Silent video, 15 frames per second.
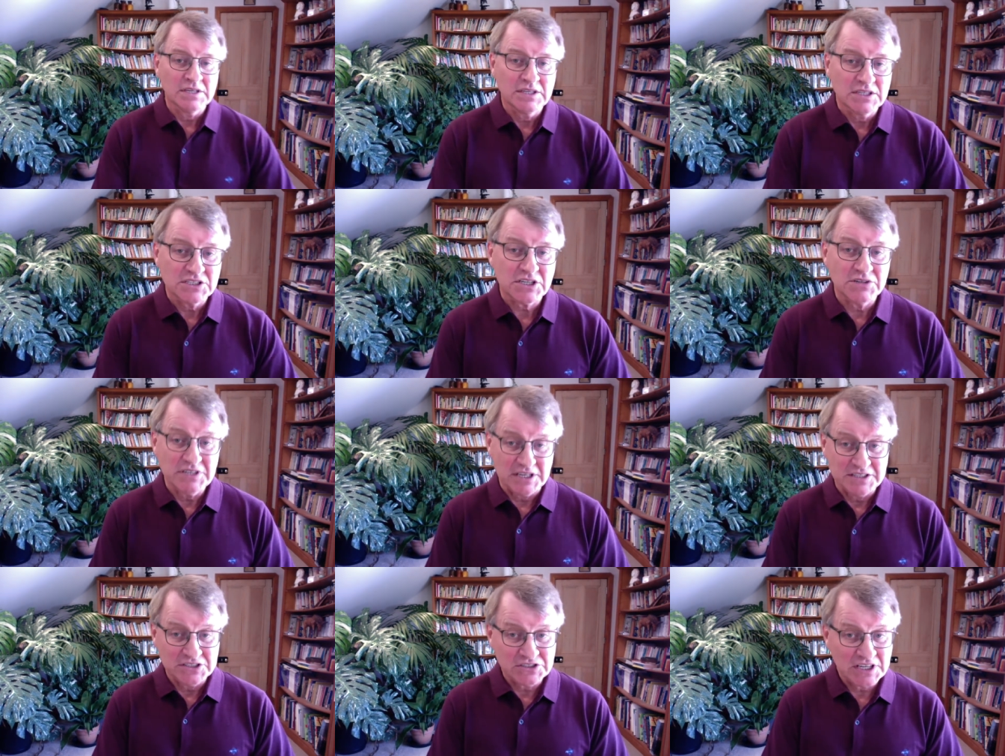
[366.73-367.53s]
So
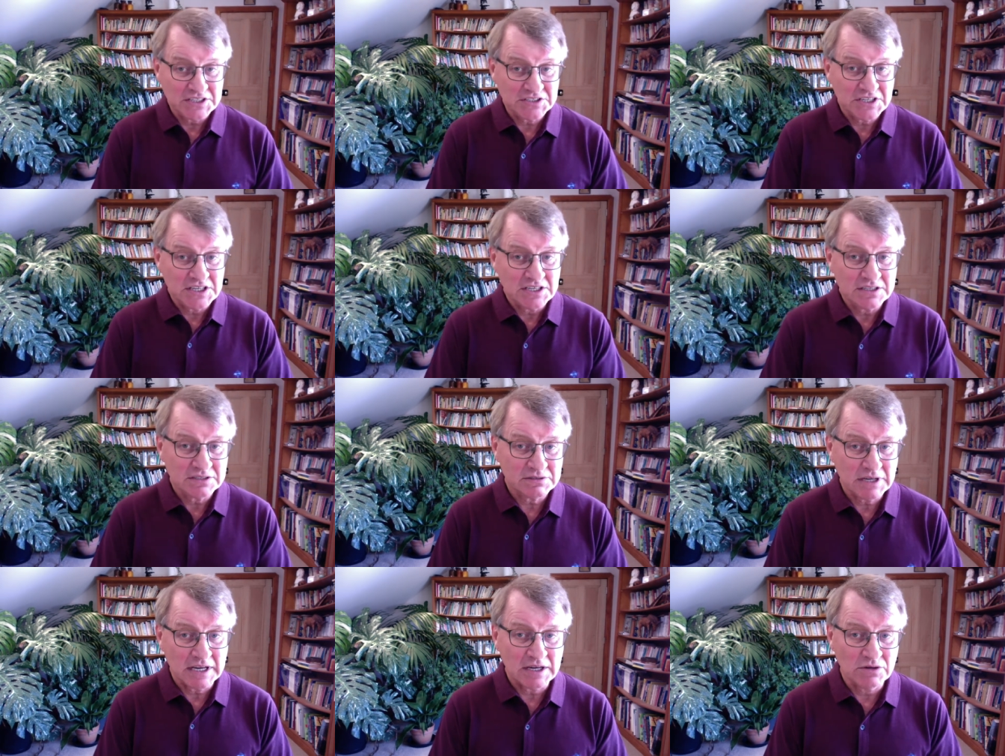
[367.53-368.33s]
yeah, the testing
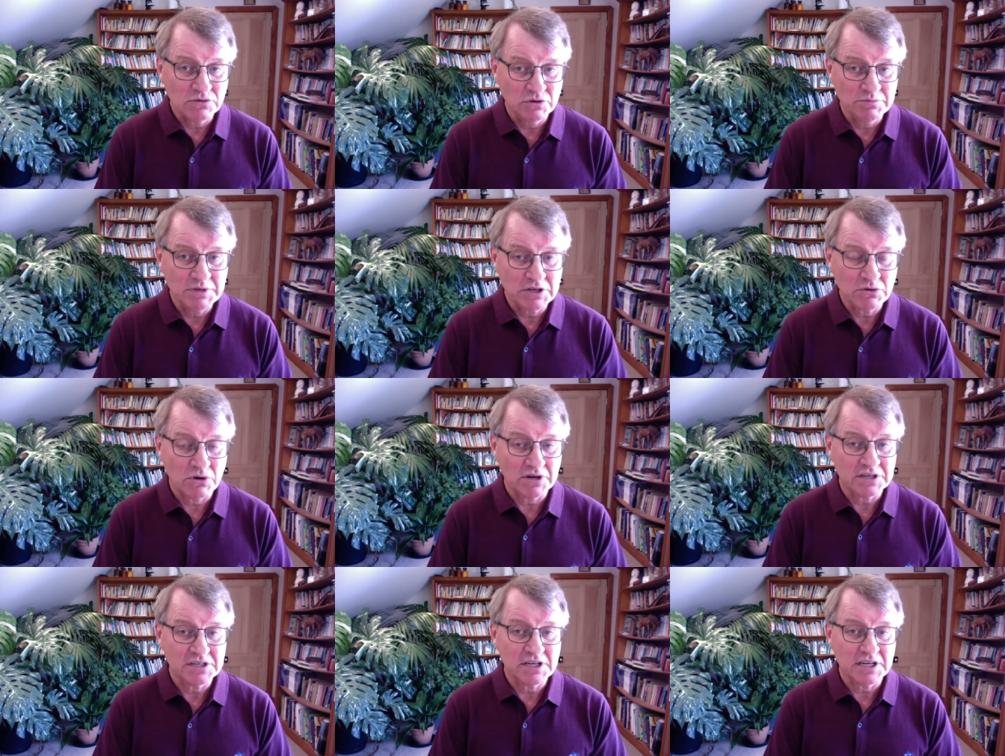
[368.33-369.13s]
uh, would be
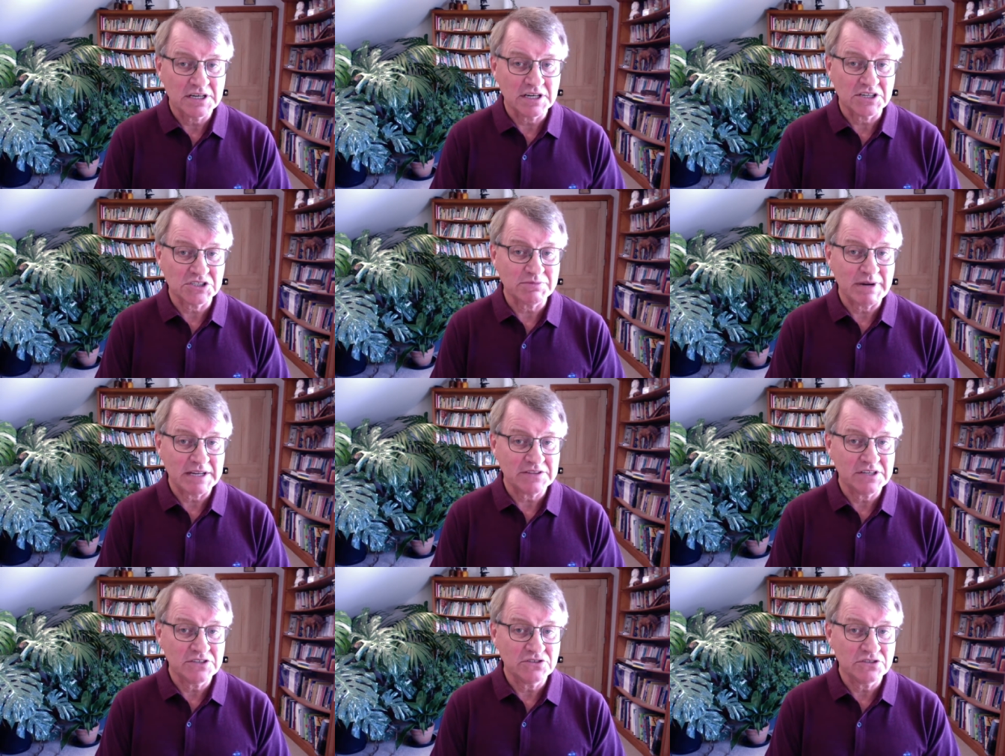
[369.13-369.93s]
quite a uh, smart
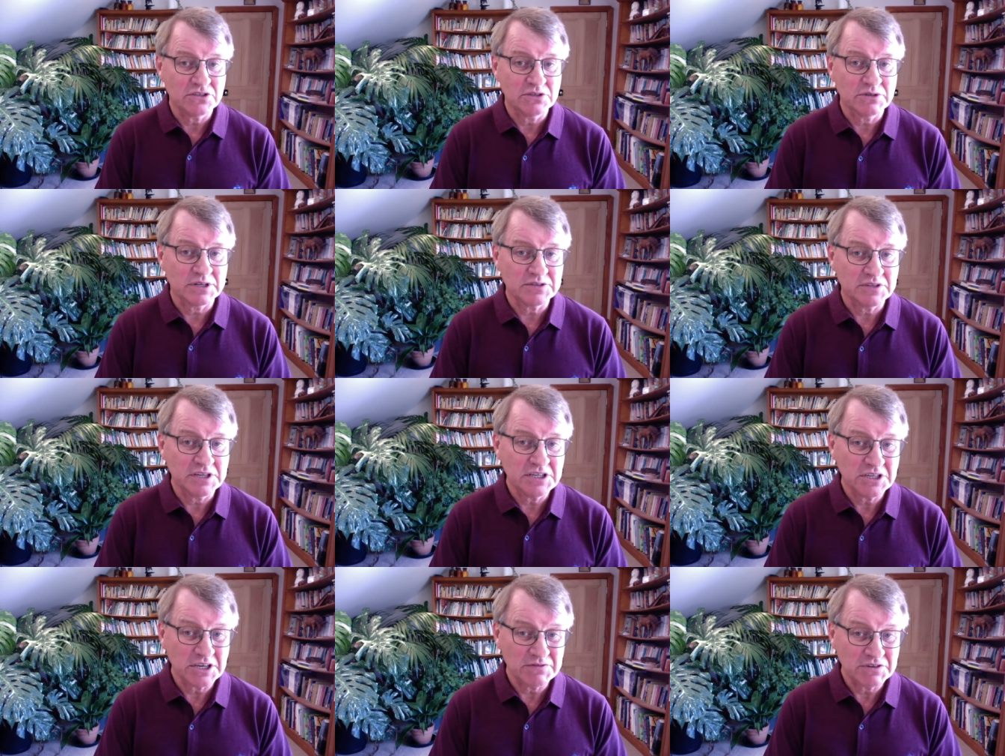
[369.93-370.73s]
thing to do, I
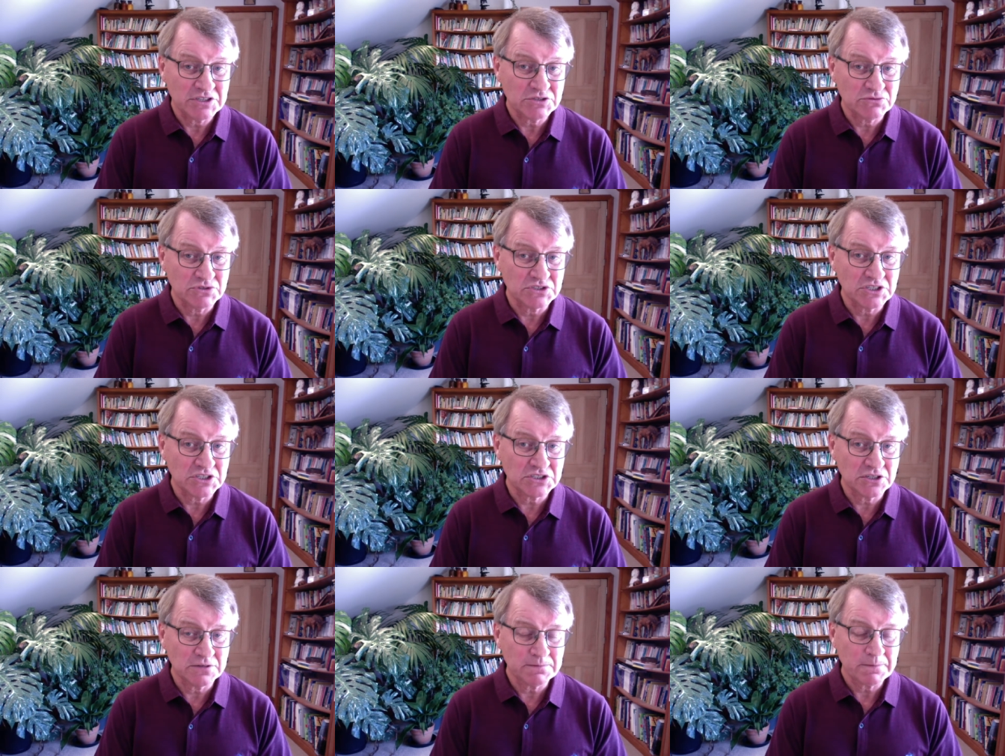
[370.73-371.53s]
think, if it's
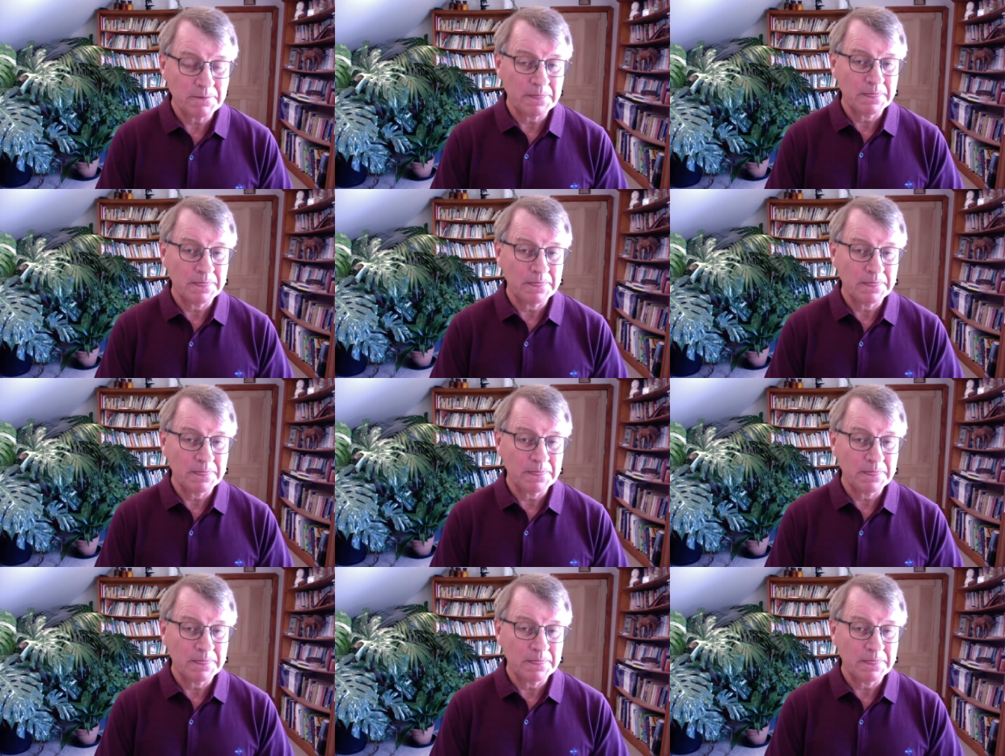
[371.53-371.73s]
resistant.